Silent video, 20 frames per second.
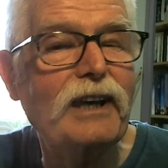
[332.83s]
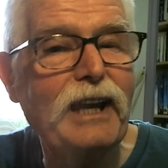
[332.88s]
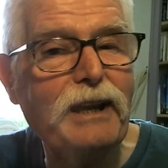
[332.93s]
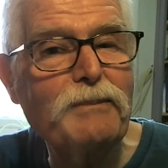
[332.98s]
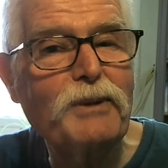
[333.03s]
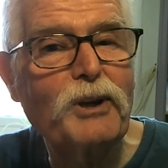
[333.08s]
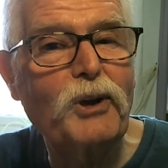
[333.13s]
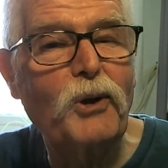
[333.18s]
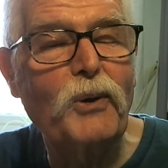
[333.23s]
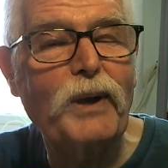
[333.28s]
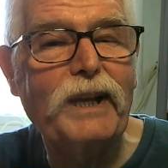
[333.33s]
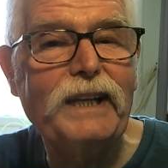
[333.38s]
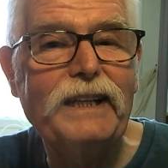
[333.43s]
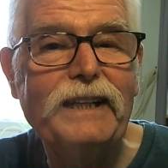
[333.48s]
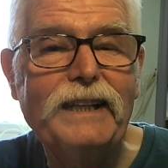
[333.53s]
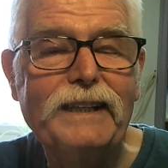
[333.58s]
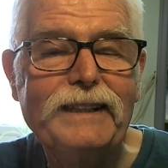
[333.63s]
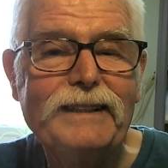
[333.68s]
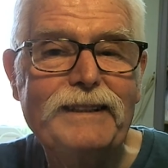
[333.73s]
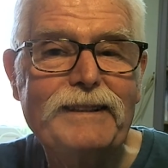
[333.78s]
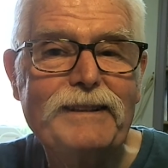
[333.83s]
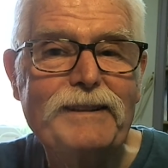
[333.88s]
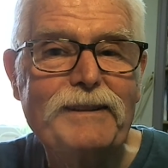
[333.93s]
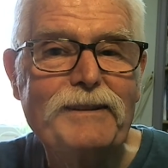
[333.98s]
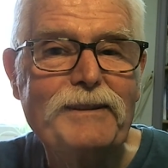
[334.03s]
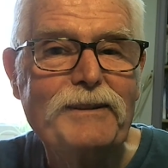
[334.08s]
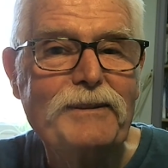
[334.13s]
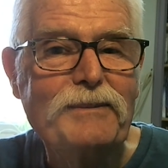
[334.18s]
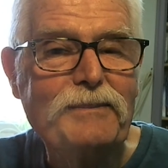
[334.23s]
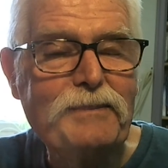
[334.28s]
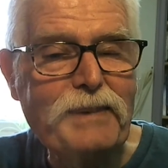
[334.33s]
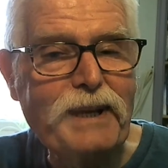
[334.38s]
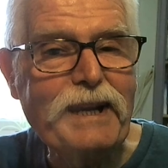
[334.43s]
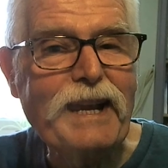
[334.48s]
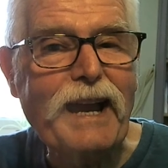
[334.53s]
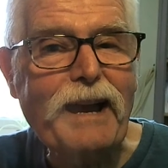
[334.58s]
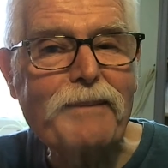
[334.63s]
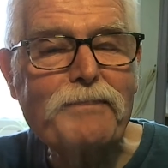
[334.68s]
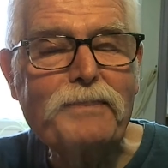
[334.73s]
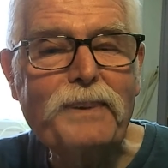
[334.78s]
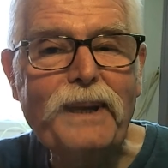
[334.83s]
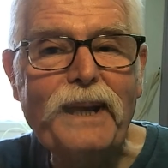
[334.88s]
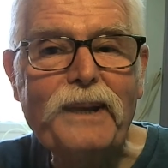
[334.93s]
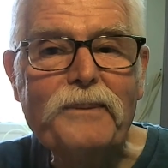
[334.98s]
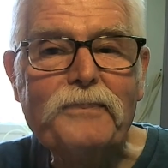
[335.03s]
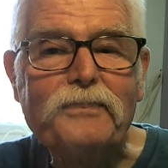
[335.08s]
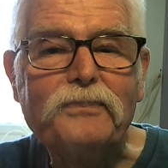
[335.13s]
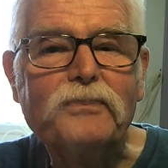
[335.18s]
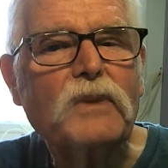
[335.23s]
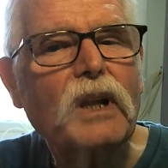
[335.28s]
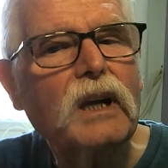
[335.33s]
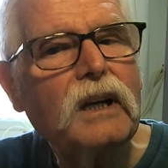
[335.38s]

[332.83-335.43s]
Keep going. Be happy.